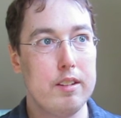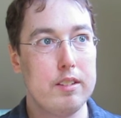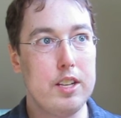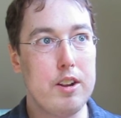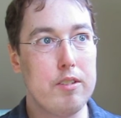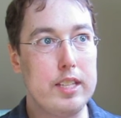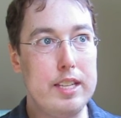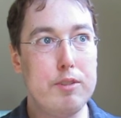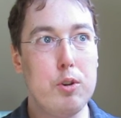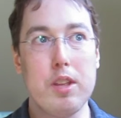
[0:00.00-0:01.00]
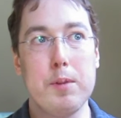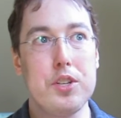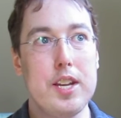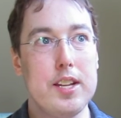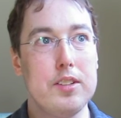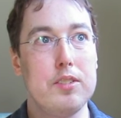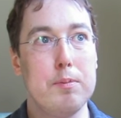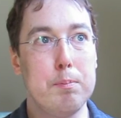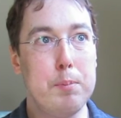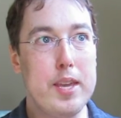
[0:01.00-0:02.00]
e-voting machines
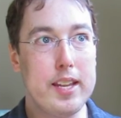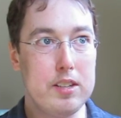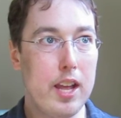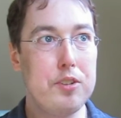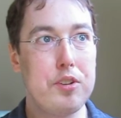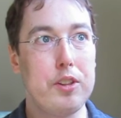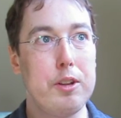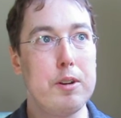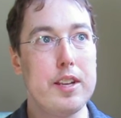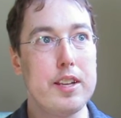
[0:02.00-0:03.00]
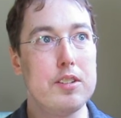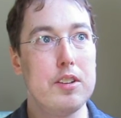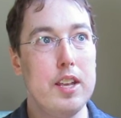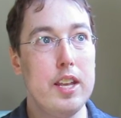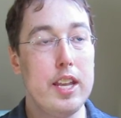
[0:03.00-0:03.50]
being intentionally rigged